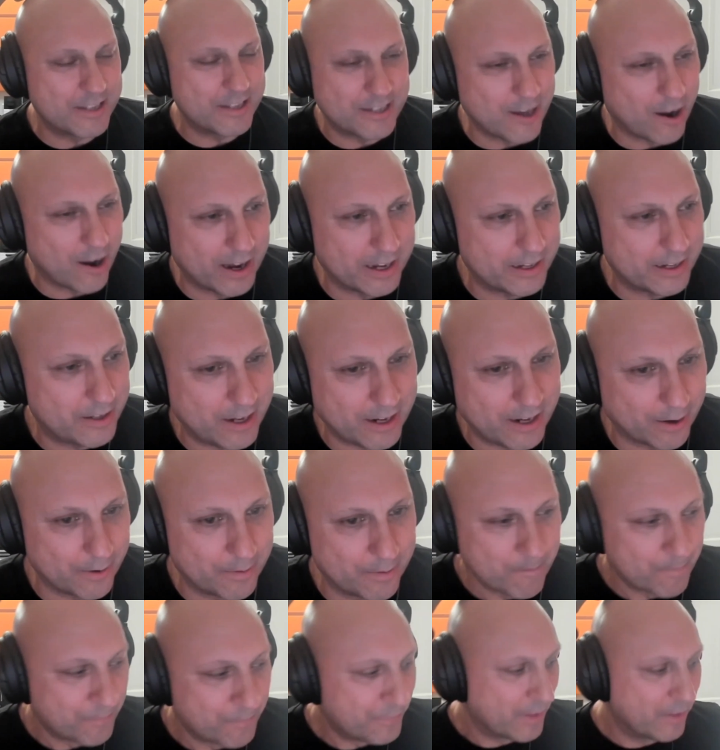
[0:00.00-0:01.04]
started
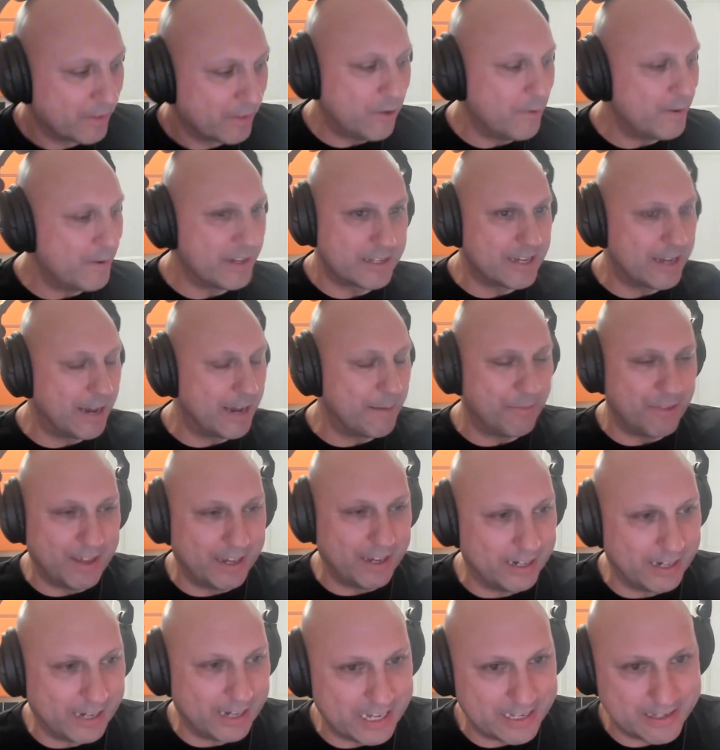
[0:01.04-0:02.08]
doing the same
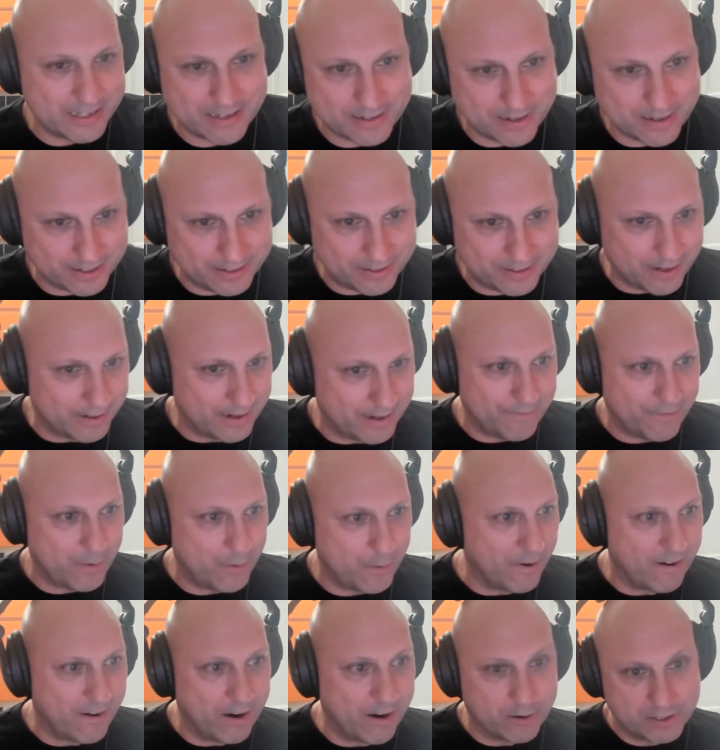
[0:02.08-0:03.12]
thing in Leeds as I'd done
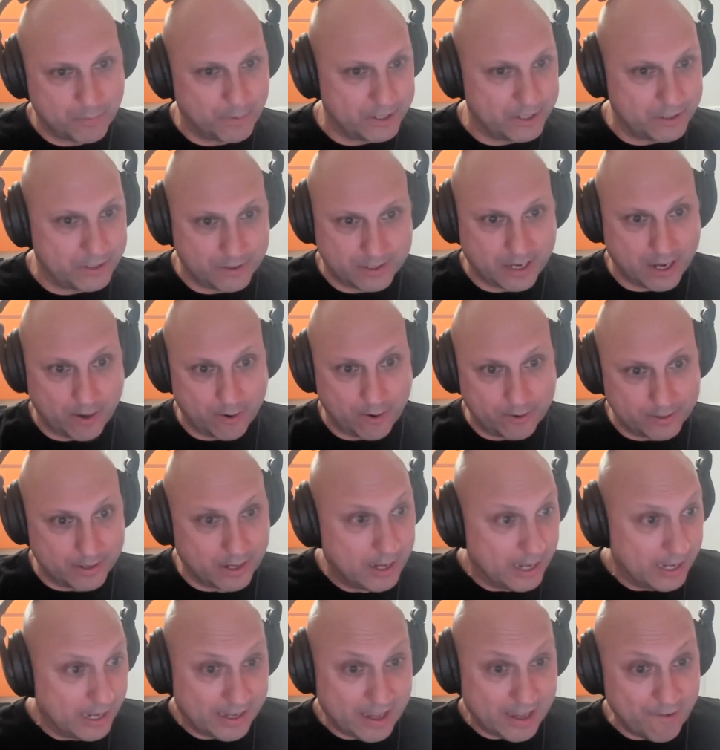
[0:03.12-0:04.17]
everywhere else, which is go and
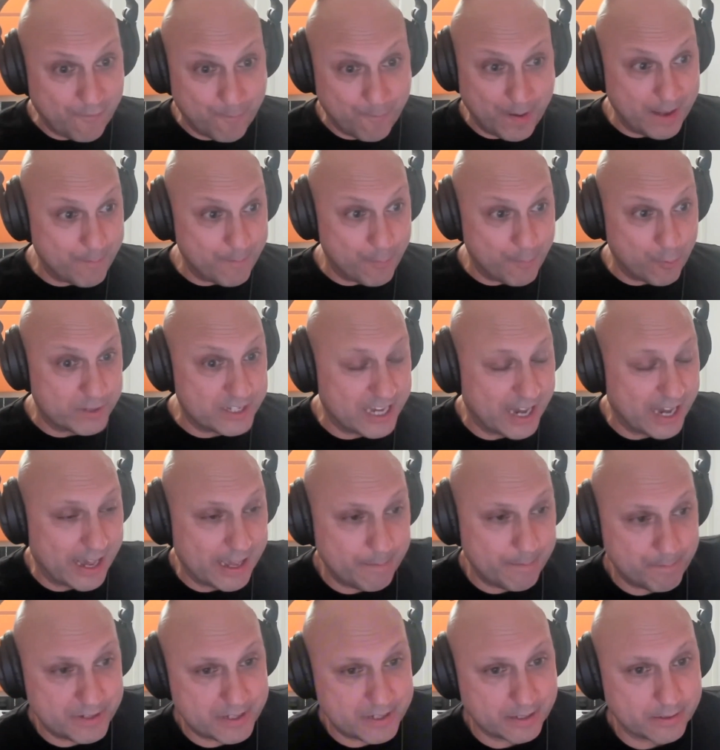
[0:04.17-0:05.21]
give people
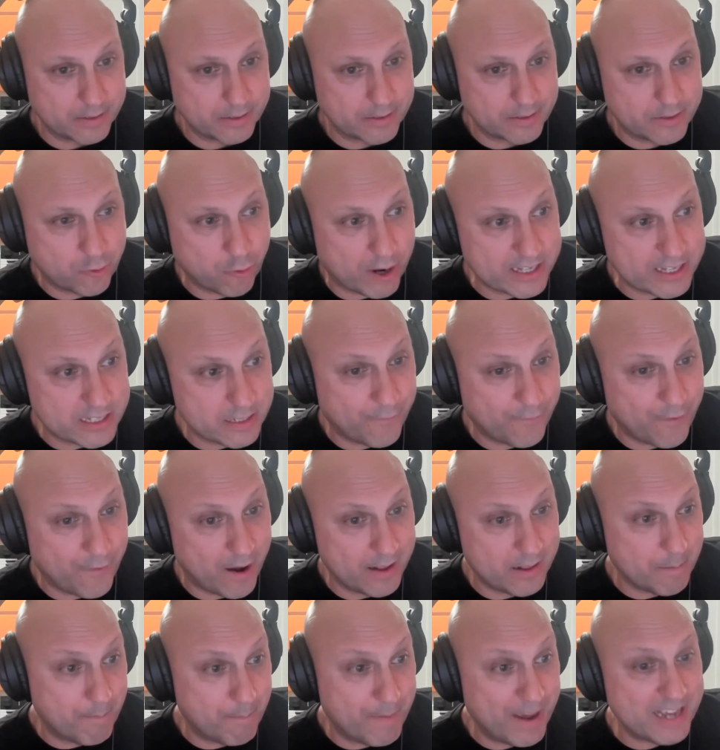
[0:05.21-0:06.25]
tapes and try to
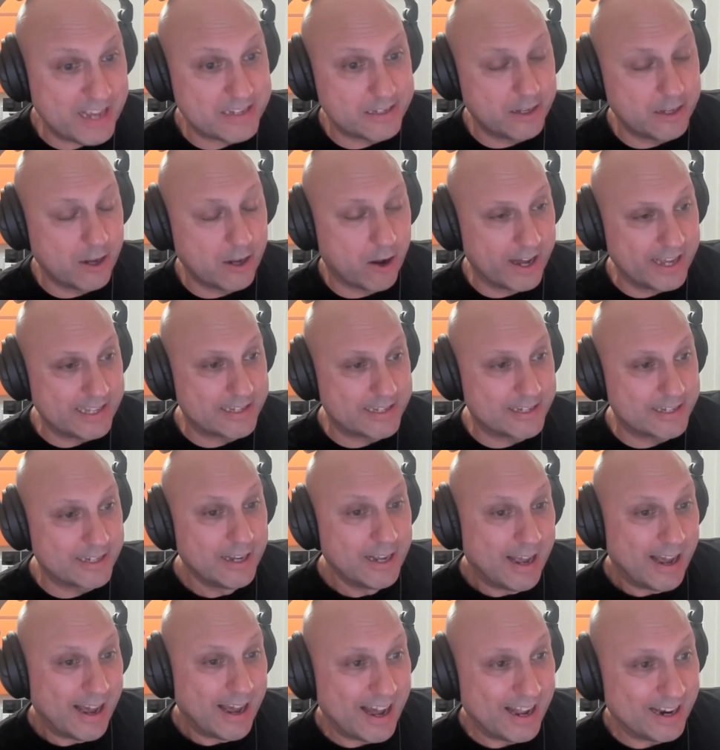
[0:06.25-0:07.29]
find the best nights
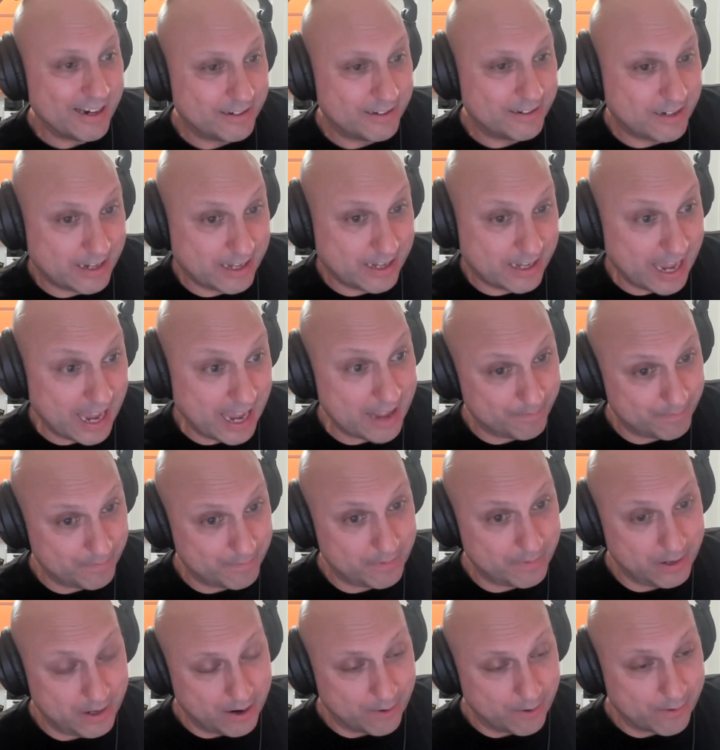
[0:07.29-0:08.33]
and get
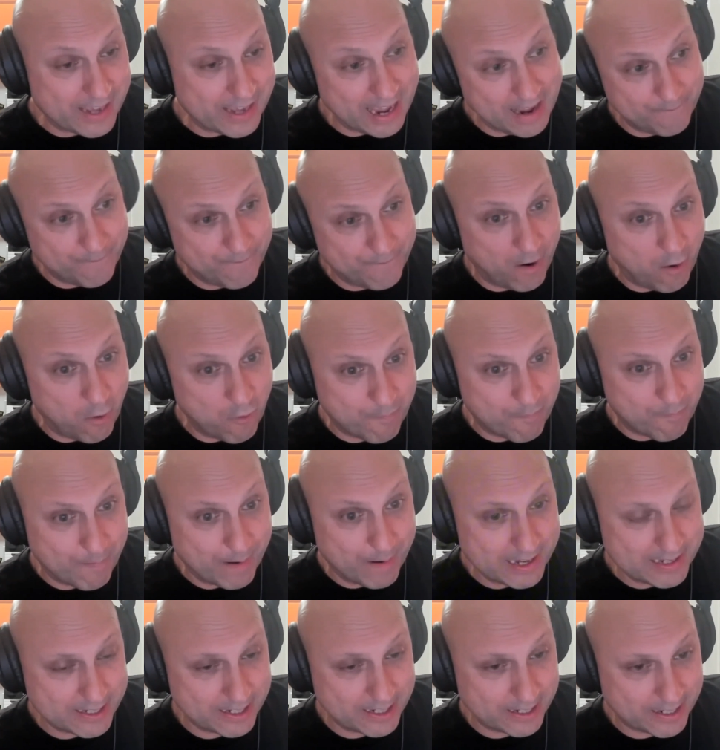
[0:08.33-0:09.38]
involved
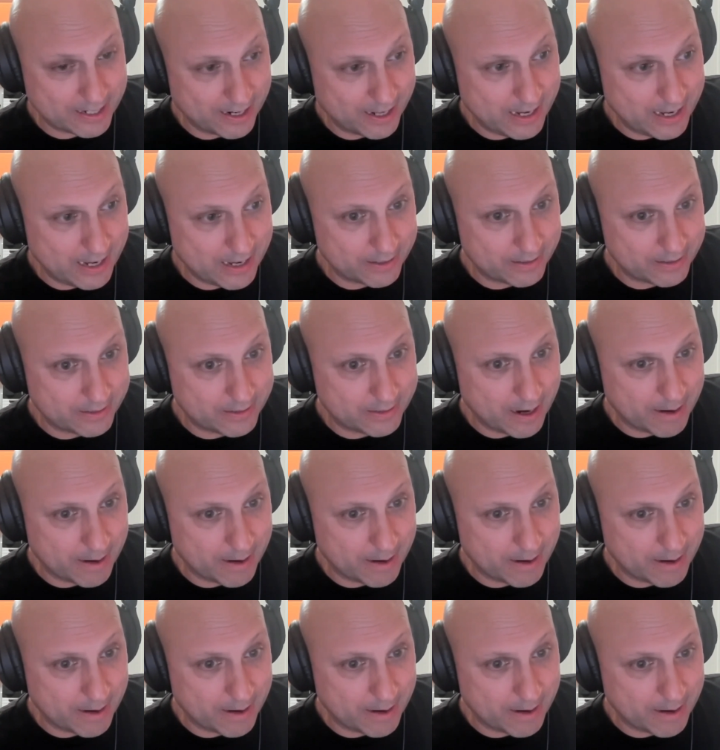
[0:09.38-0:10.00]
basically and